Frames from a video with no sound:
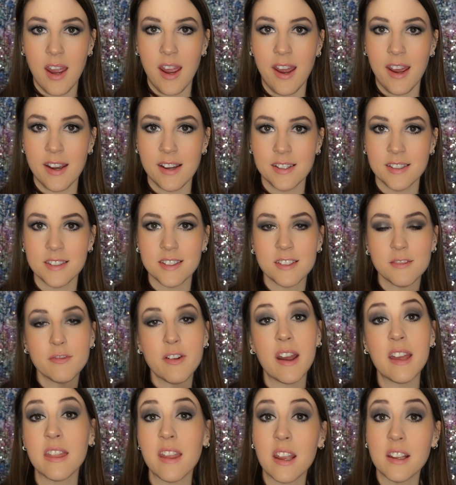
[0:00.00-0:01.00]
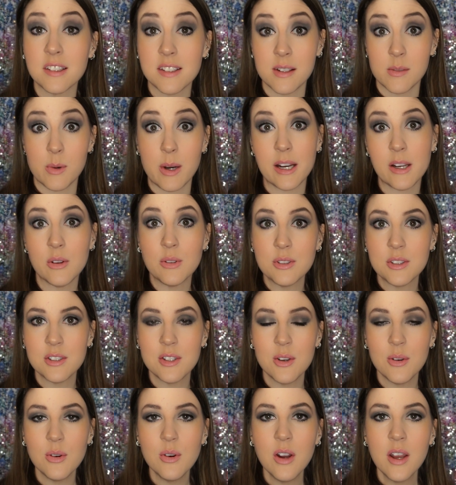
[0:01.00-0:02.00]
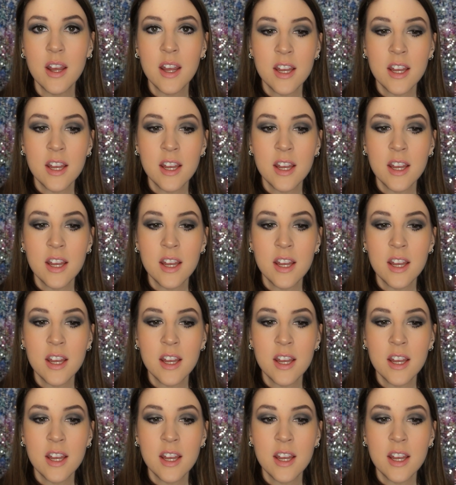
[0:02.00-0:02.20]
as fine lines and wrinkles do.